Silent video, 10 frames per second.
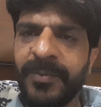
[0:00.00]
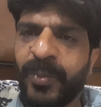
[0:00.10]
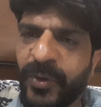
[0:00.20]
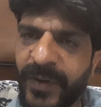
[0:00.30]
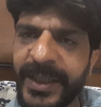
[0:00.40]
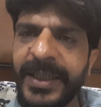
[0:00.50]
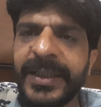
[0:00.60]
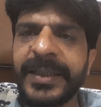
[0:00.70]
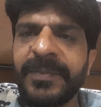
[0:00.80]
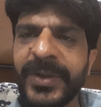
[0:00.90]
provided
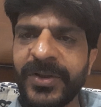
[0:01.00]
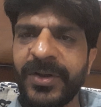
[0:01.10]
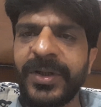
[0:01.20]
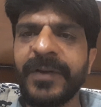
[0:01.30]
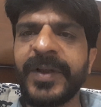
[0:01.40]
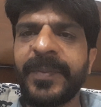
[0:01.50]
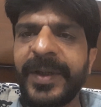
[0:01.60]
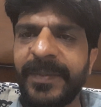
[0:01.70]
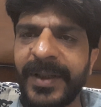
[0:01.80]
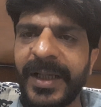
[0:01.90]
that the majority of the
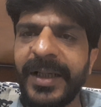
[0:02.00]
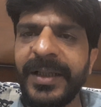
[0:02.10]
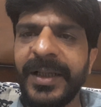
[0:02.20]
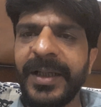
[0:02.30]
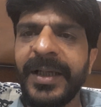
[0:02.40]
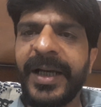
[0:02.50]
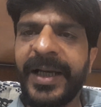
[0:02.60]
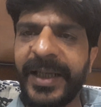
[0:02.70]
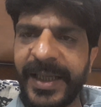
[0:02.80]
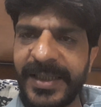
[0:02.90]
people are
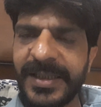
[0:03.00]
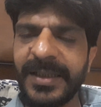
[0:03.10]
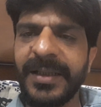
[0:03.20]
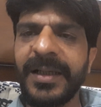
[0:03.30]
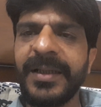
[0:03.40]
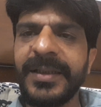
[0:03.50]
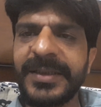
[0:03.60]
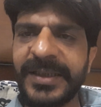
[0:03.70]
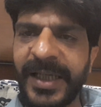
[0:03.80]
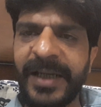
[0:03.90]
against
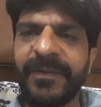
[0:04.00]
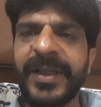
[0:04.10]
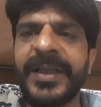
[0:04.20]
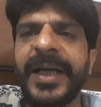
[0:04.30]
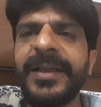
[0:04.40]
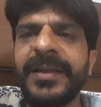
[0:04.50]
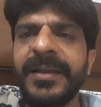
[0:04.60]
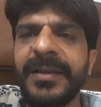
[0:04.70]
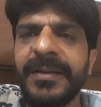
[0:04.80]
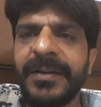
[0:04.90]
staying with that
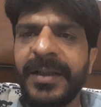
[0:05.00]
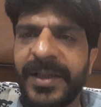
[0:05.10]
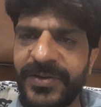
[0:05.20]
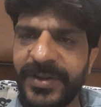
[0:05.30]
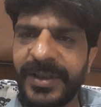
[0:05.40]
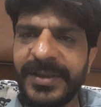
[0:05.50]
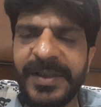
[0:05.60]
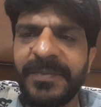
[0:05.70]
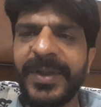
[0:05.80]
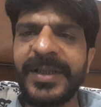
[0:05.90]
country.
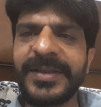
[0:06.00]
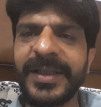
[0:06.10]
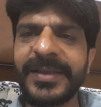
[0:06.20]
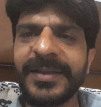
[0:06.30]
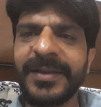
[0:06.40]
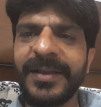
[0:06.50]
Simple as this.